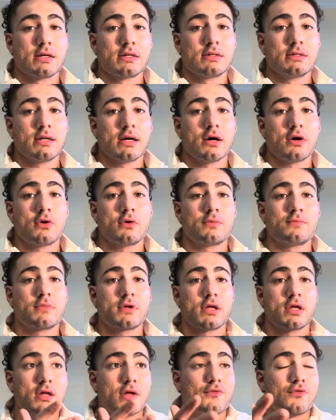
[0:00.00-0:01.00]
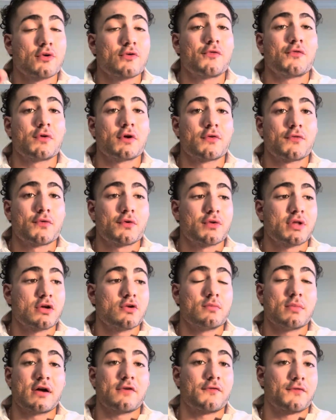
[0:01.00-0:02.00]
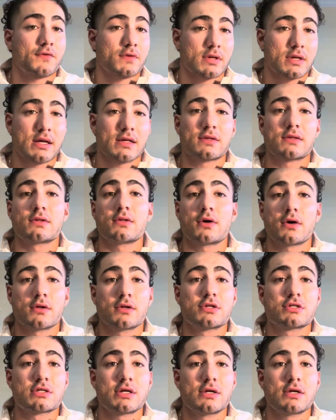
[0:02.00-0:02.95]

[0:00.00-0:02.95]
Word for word: Now, if you're fearful that you might forget the knowledge